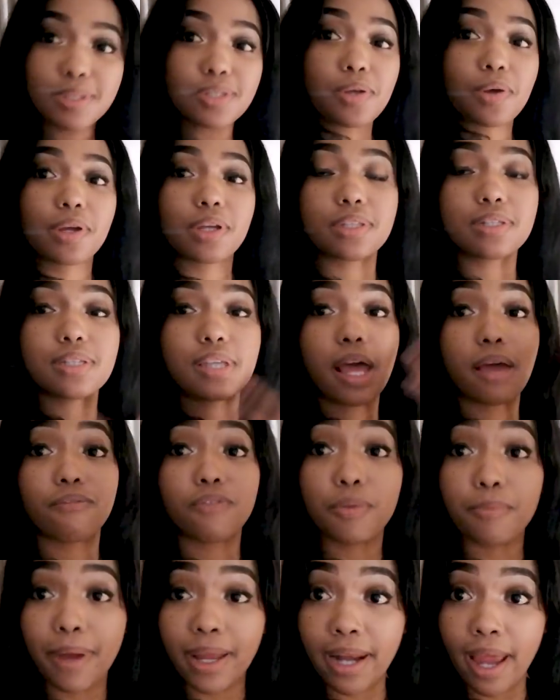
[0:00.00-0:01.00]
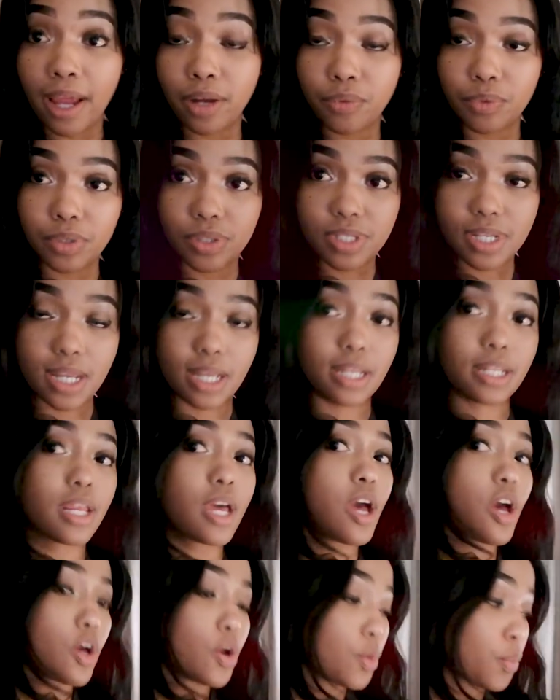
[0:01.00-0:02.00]
so it's time for my night routine,
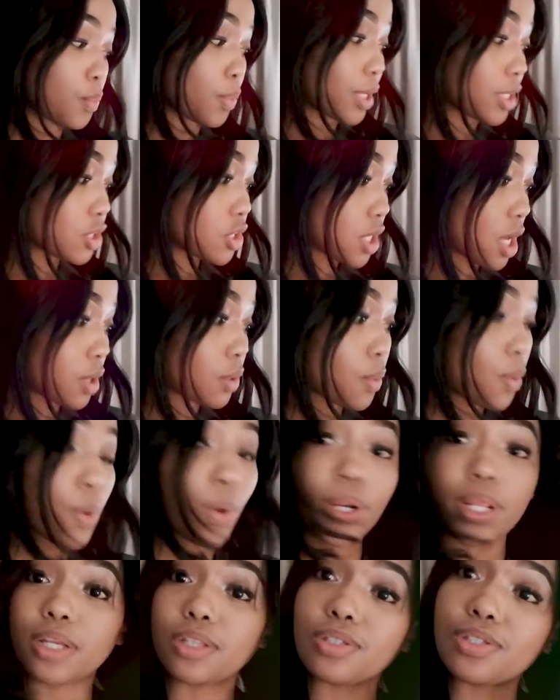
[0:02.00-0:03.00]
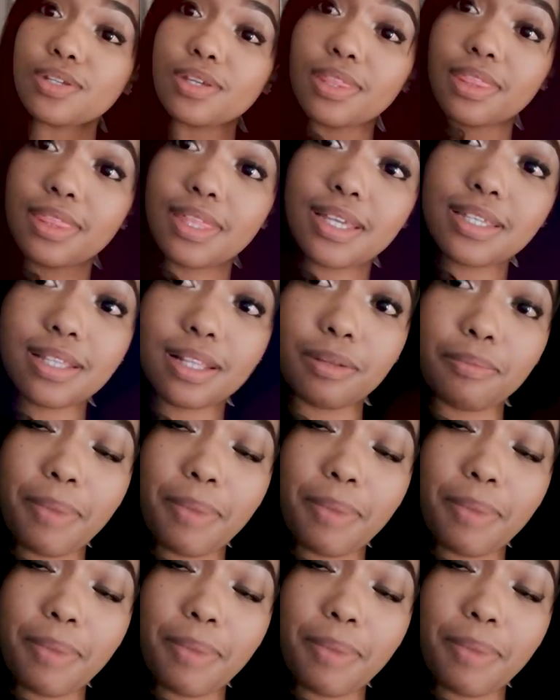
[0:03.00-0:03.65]
which according to this little